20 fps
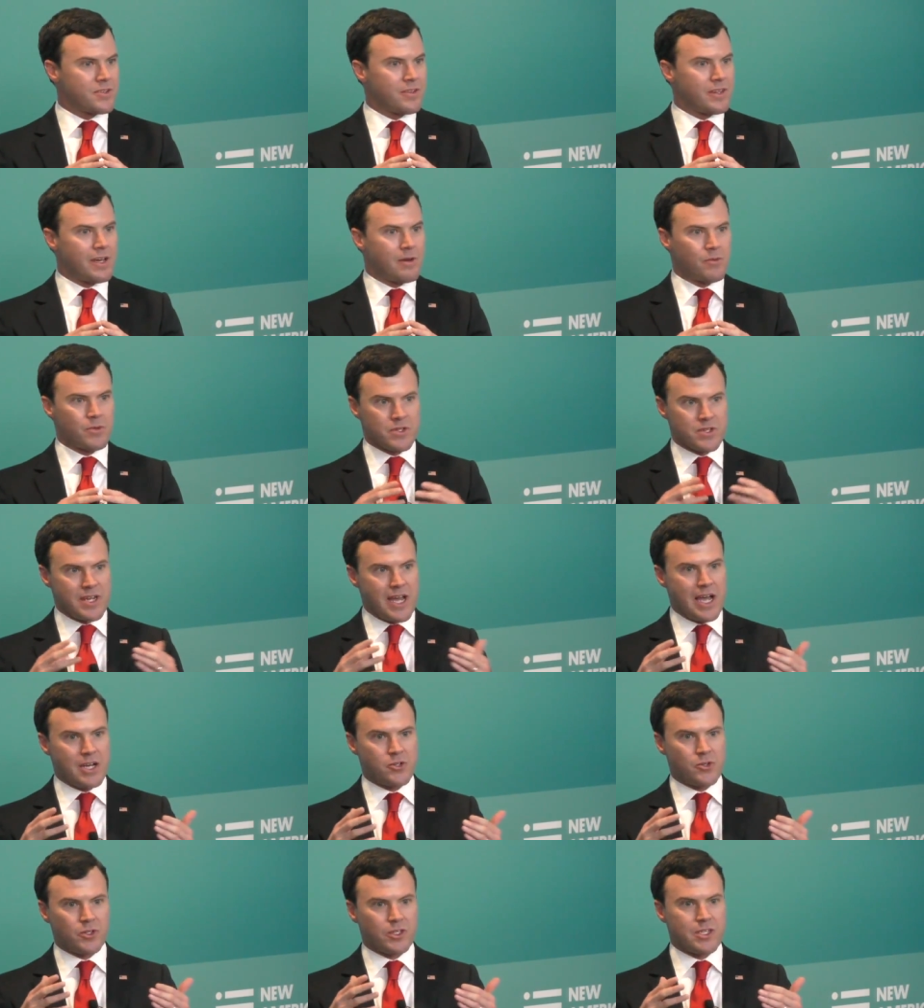So that was
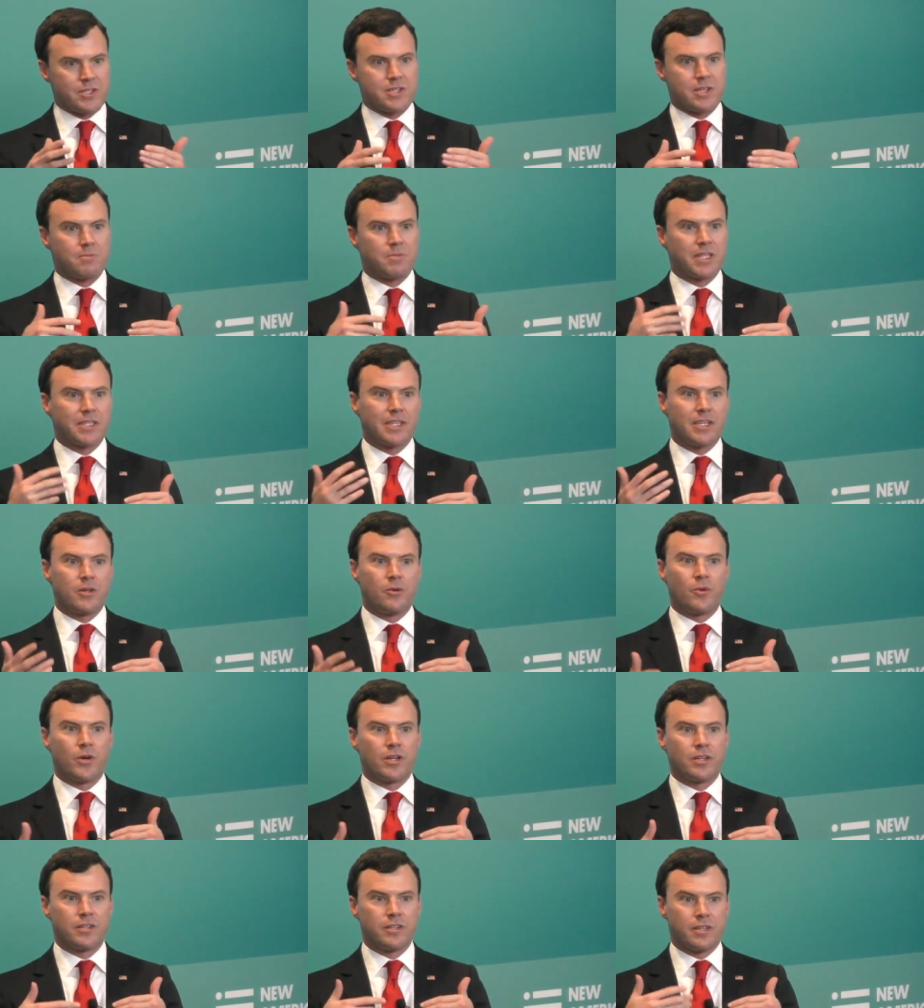naturally something that
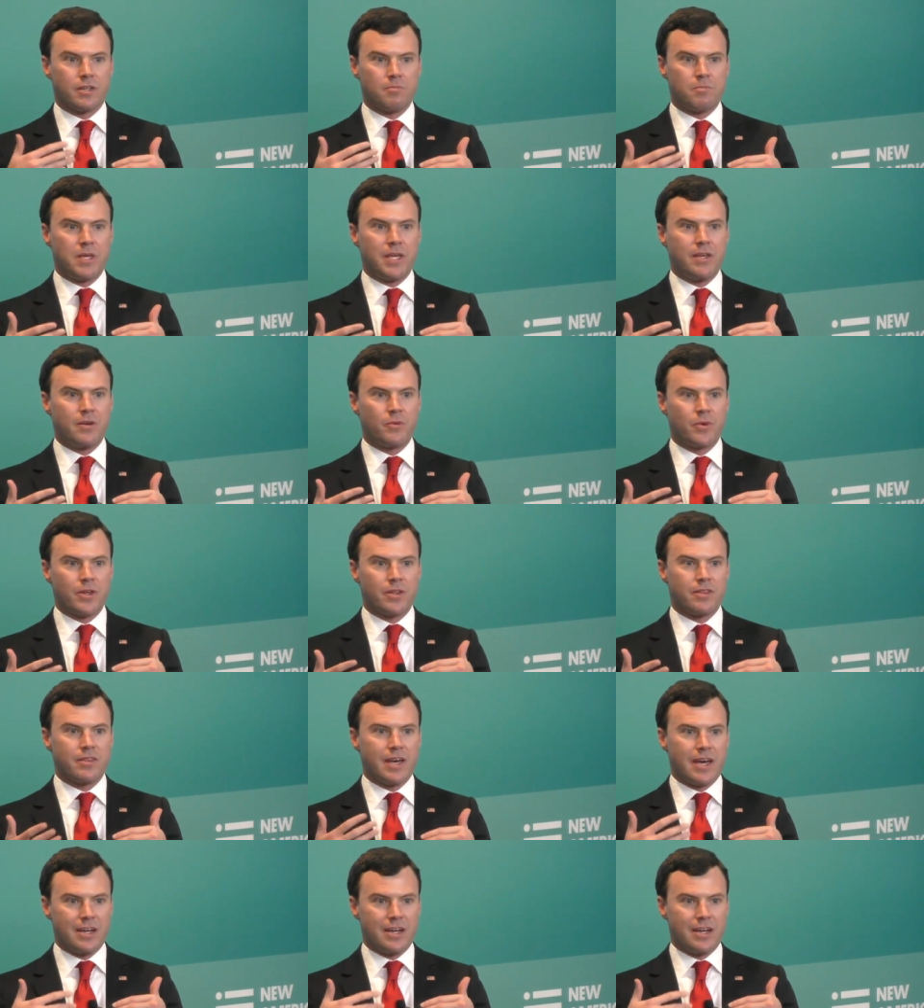you wanted to compete with,